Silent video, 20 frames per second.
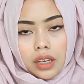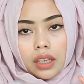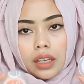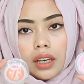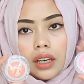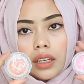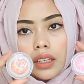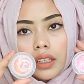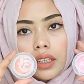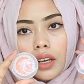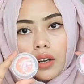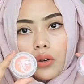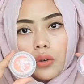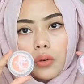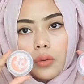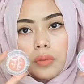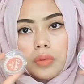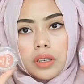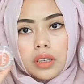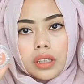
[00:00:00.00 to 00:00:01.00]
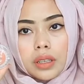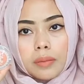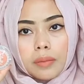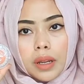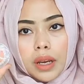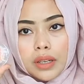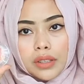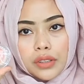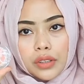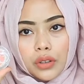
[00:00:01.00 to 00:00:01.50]
Yang ini aku beli
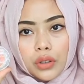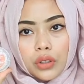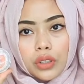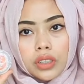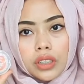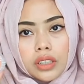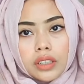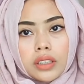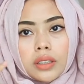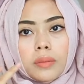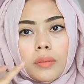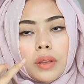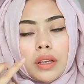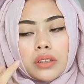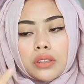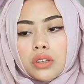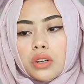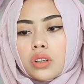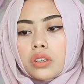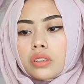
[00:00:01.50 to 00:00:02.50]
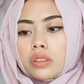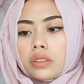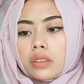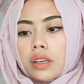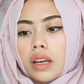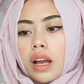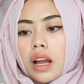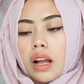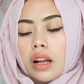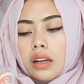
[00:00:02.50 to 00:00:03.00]
blush on. Ini blush on
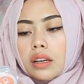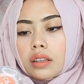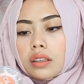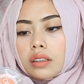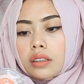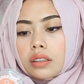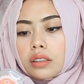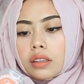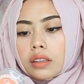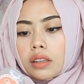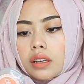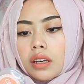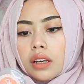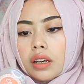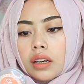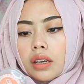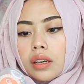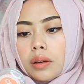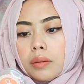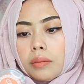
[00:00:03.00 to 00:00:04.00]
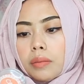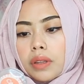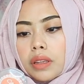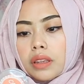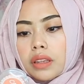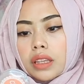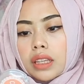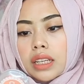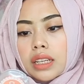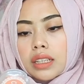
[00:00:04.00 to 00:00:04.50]
yang
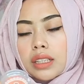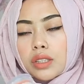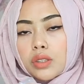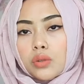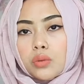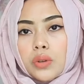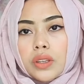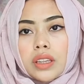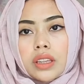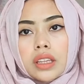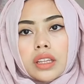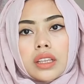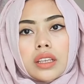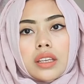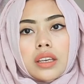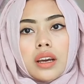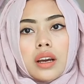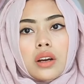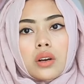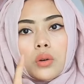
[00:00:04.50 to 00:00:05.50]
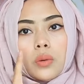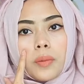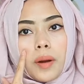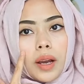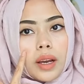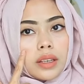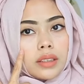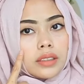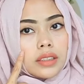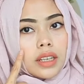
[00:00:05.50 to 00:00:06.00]
bitter sweet, ini yang aku
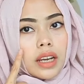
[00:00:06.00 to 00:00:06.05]
pakai